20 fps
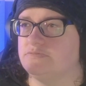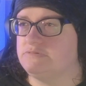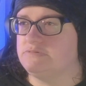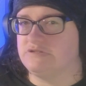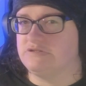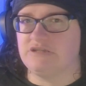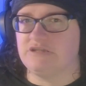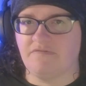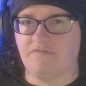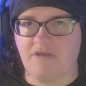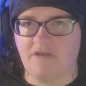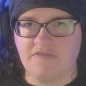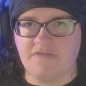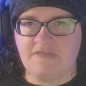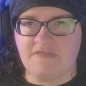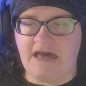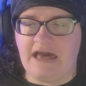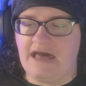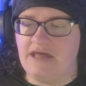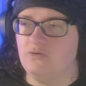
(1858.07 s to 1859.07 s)
stuff like
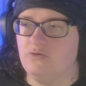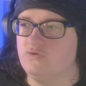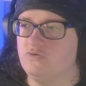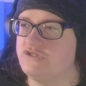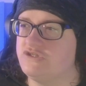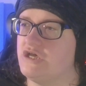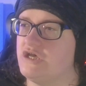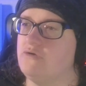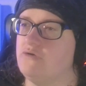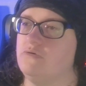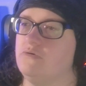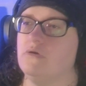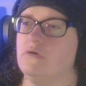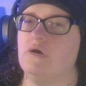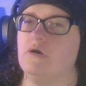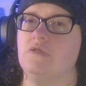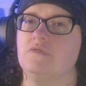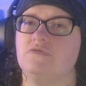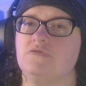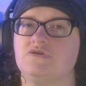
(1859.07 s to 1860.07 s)
that, and also
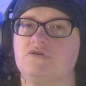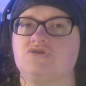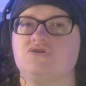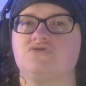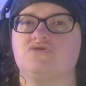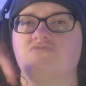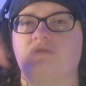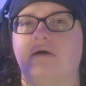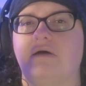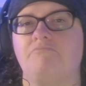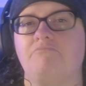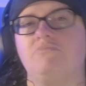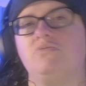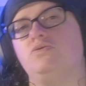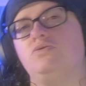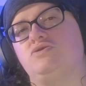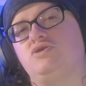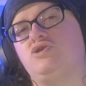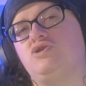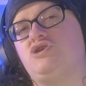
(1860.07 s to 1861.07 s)
the
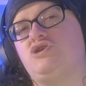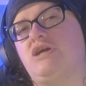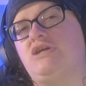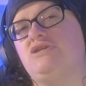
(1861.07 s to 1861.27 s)
scrambled change